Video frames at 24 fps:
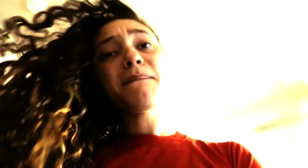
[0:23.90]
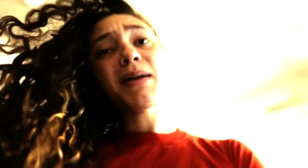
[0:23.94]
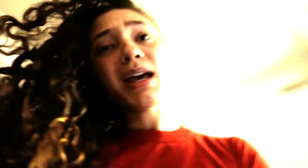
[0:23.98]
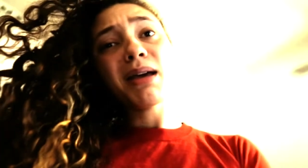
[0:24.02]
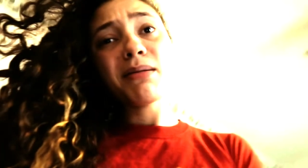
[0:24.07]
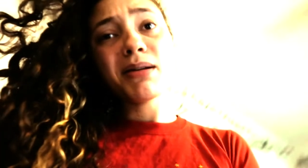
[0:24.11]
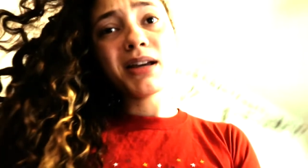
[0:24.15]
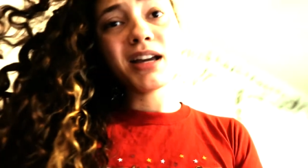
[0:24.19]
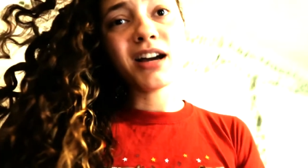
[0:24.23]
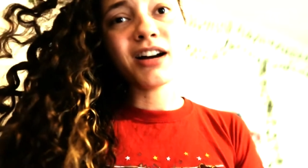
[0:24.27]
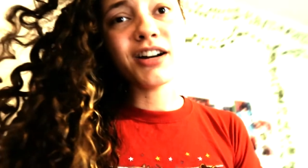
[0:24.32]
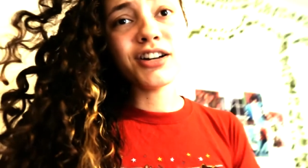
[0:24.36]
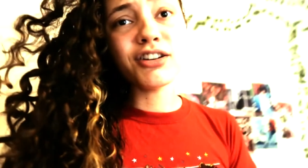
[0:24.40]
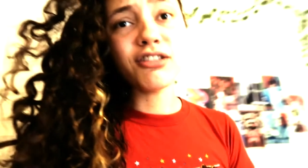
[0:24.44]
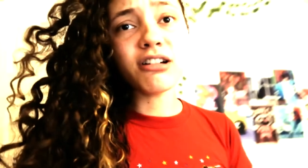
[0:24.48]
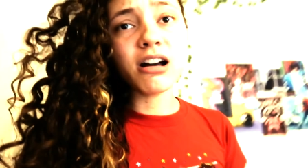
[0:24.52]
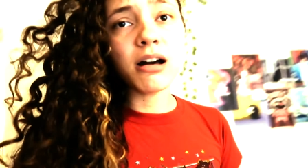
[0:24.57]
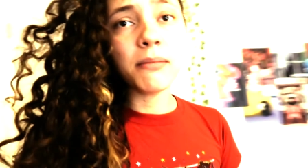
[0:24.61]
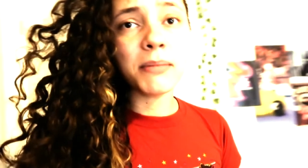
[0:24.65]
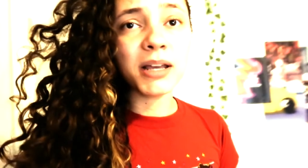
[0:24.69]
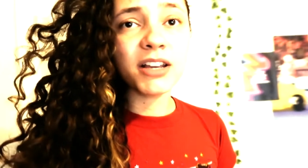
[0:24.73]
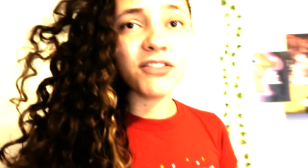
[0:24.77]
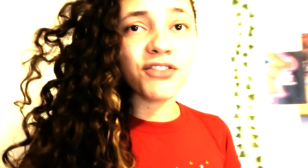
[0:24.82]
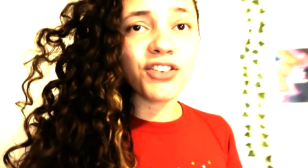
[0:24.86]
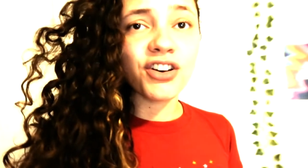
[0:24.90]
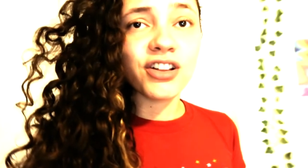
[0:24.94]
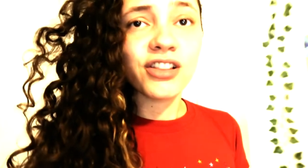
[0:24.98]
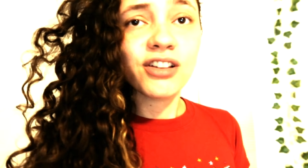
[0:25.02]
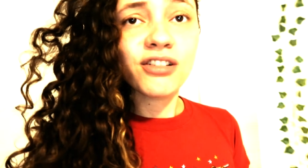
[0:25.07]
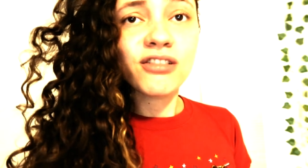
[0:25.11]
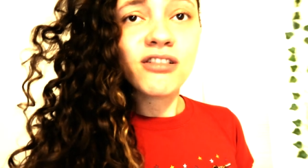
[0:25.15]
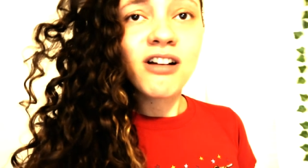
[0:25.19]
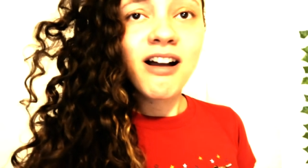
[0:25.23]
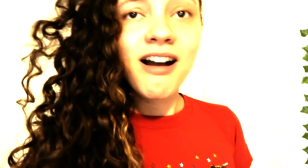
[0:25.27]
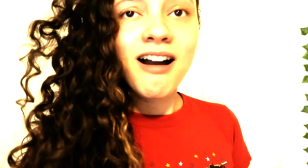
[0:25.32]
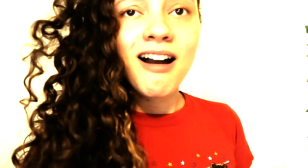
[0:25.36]
Baby, are you coming for
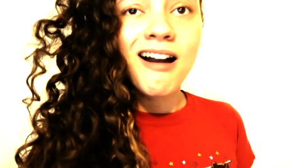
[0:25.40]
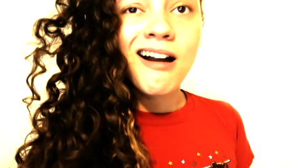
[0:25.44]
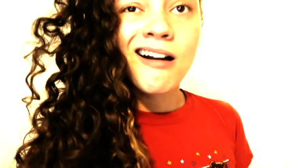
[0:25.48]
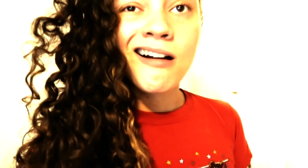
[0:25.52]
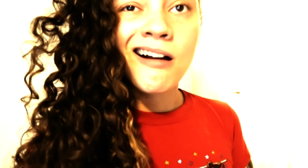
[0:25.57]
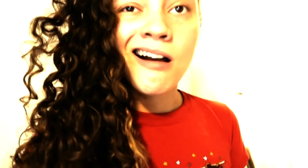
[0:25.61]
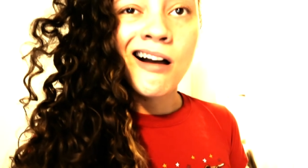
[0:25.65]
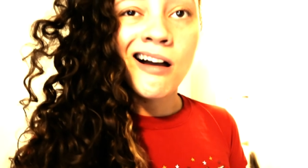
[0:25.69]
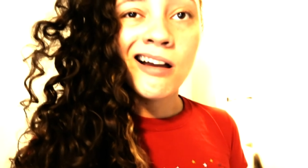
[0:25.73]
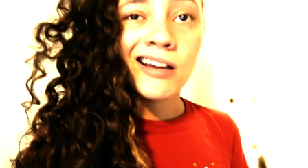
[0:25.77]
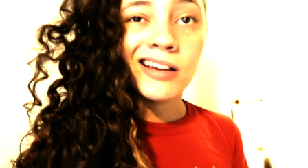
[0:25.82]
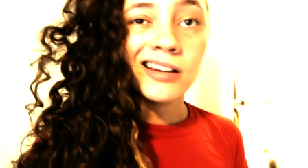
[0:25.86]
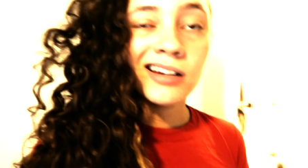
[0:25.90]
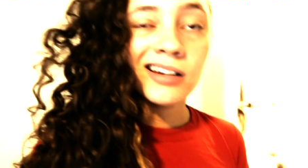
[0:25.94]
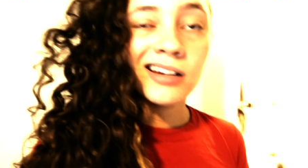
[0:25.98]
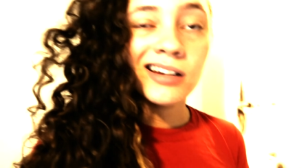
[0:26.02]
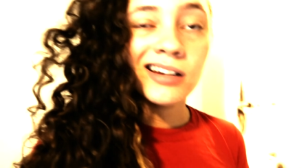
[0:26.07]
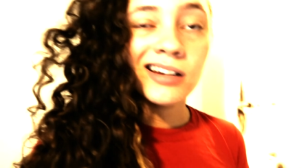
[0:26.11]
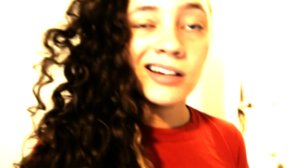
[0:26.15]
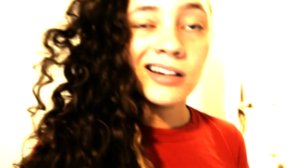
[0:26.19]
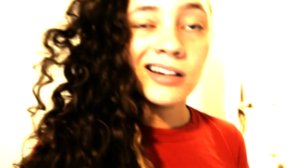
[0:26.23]
a ride?